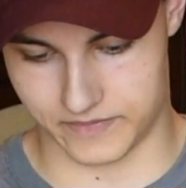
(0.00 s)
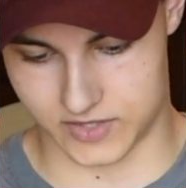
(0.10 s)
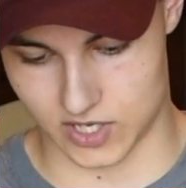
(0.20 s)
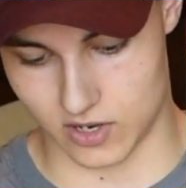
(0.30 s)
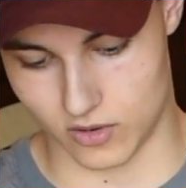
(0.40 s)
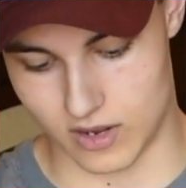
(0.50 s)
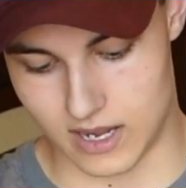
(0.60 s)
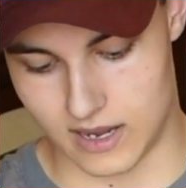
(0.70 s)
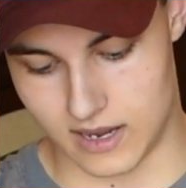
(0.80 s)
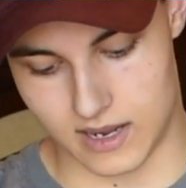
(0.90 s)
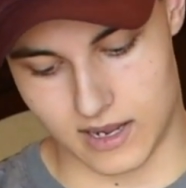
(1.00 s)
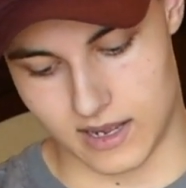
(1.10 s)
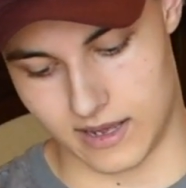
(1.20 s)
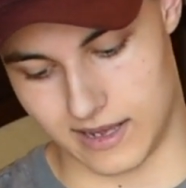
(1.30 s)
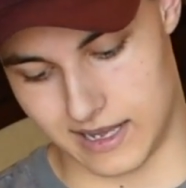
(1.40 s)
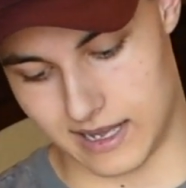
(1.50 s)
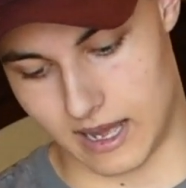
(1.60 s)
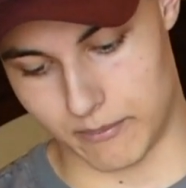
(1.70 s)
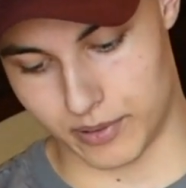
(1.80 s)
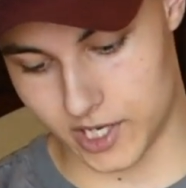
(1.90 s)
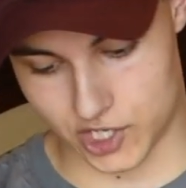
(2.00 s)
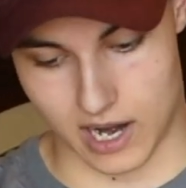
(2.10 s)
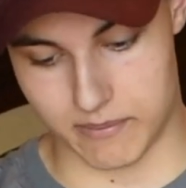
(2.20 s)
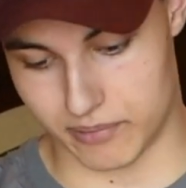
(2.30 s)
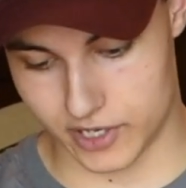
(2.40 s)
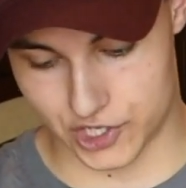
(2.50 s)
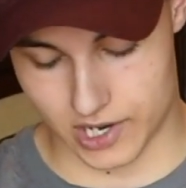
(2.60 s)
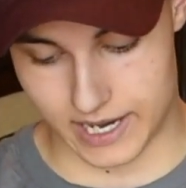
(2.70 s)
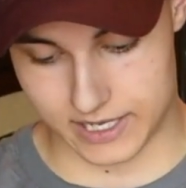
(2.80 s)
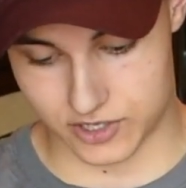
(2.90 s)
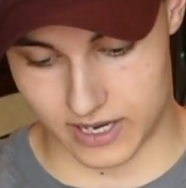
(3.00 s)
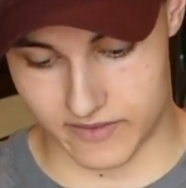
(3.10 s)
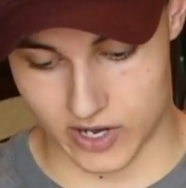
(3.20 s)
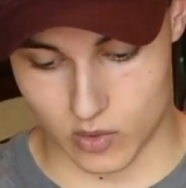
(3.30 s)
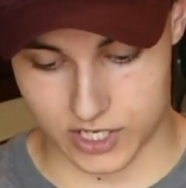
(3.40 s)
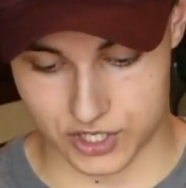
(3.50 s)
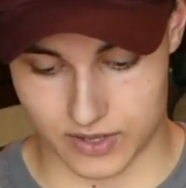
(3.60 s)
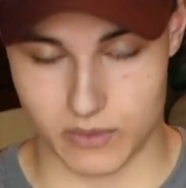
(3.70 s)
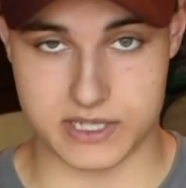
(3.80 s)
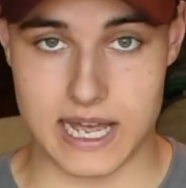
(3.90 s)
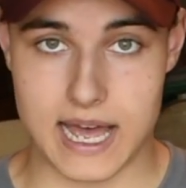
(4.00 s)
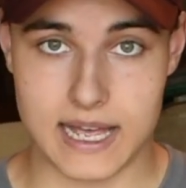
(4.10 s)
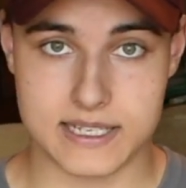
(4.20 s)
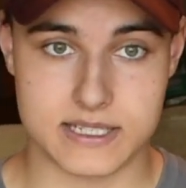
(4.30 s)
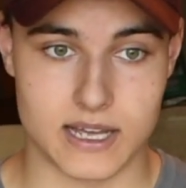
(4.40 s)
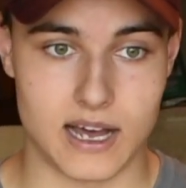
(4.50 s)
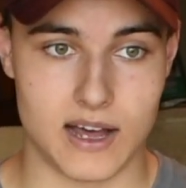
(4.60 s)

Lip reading: So I'm pretty sure I answered every question that was asked.